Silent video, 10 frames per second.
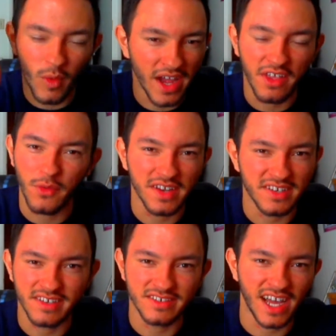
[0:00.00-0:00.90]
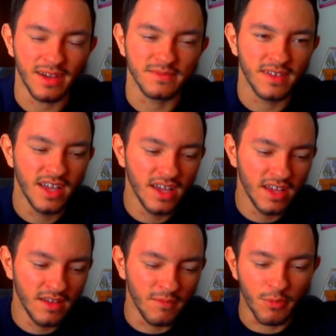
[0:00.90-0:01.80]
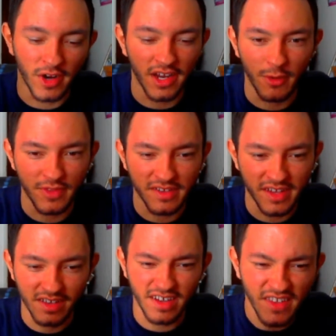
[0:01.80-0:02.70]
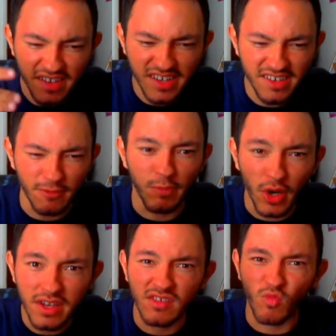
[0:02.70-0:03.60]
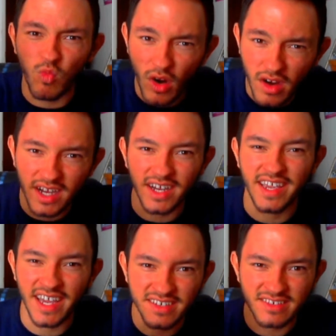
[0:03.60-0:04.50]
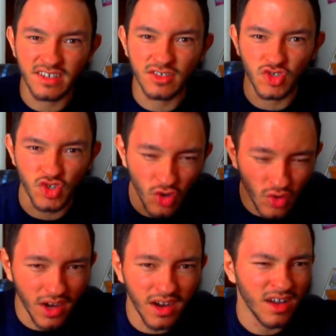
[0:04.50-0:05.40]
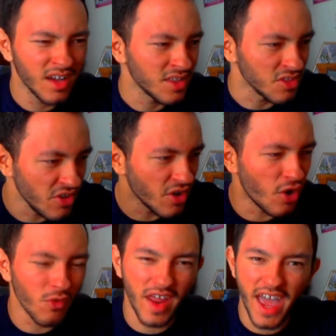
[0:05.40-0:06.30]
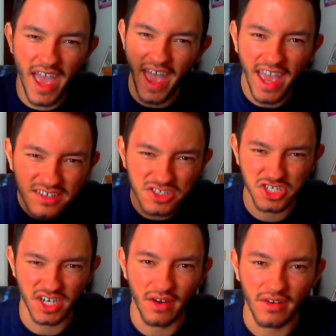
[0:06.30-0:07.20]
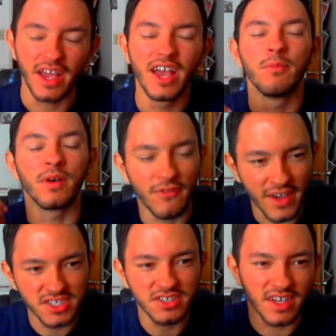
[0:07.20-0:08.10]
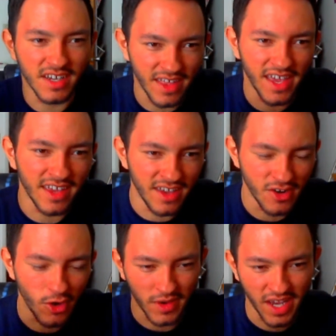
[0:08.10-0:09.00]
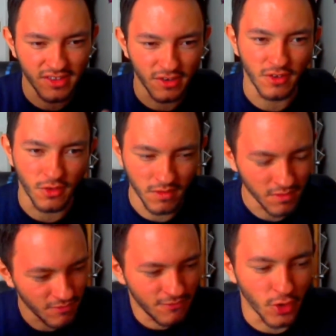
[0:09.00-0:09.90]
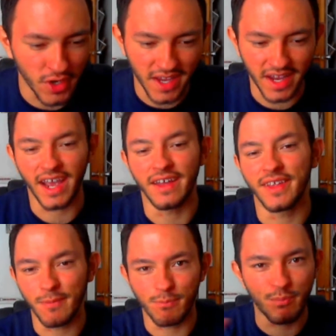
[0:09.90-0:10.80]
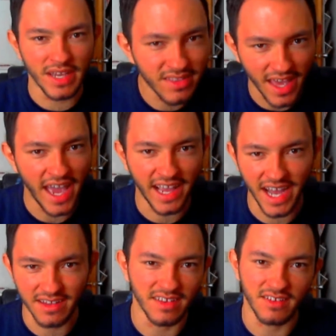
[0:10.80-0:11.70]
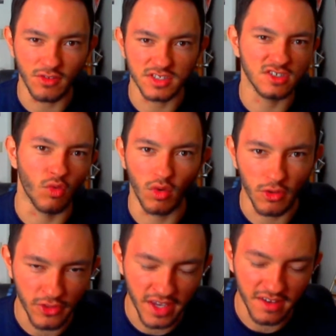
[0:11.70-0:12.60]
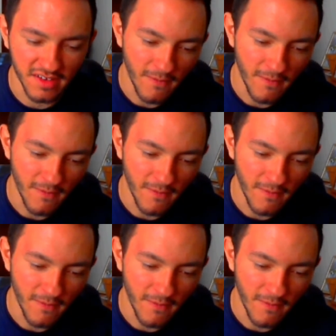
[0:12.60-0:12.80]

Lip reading: they wasted their time bringing up these things, and these things are putting in work against Jura, Leon, and Sherry, but eventually they, you know, get their footing and they beat the heck out of these little squirrel things.